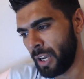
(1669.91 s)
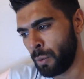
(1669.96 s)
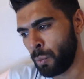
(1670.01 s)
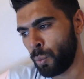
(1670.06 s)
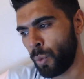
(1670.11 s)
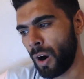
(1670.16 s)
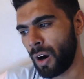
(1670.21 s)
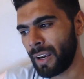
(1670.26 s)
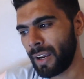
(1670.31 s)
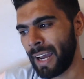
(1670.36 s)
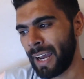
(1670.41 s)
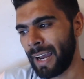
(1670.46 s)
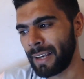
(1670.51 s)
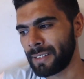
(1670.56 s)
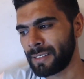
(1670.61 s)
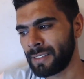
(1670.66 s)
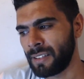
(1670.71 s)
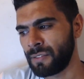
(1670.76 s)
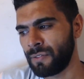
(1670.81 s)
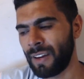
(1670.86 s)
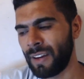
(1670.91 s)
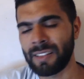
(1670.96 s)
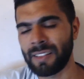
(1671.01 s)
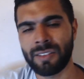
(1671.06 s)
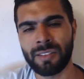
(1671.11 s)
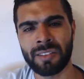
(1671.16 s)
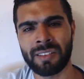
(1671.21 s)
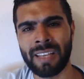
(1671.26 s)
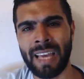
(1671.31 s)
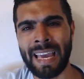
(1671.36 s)
And One Kang says,
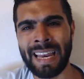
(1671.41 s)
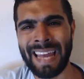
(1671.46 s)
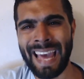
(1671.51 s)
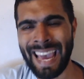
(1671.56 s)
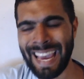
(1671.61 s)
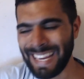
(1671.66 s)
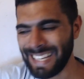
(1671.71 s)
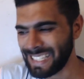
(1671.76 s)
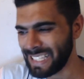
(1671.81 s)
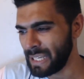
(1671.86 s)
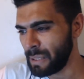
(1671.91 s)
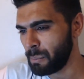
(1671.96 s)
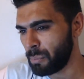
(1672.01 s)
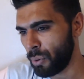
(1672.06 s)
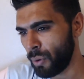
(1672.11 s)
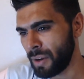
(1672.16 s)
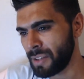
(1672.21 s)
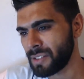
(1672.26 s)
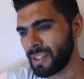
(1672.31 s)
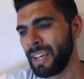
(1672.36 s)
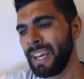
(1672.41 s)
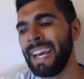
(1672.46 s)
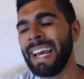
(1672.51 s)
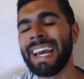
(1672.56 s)
fancy us getting 18 points.